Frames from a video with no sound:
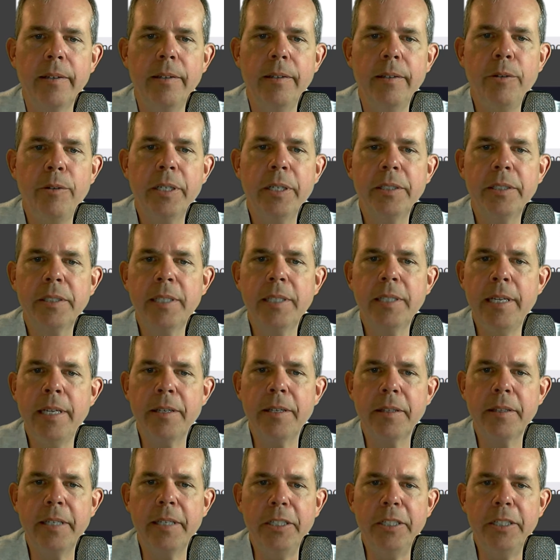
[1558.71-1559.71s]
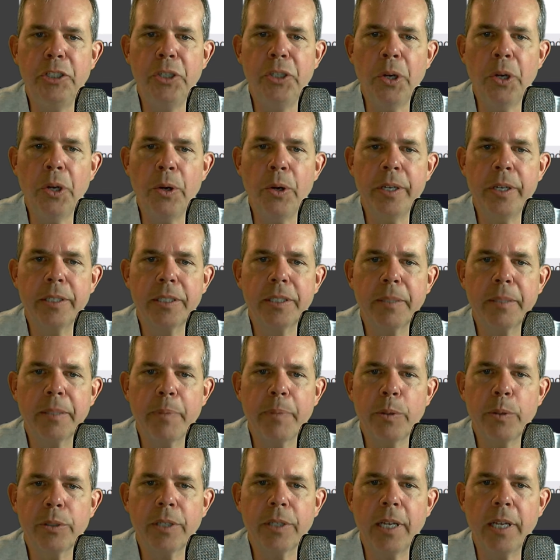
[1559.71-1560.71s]
You can see that the joke is
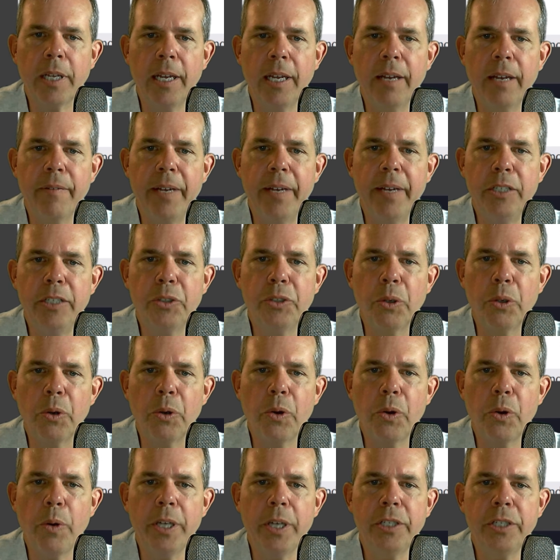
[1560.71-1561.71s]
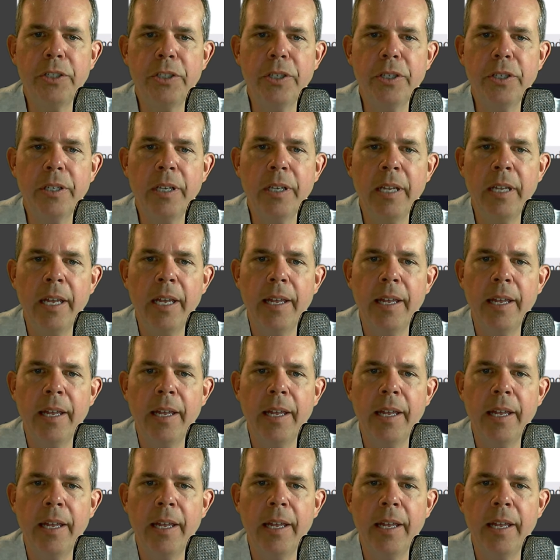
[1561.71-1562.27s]
supposed to have a joke question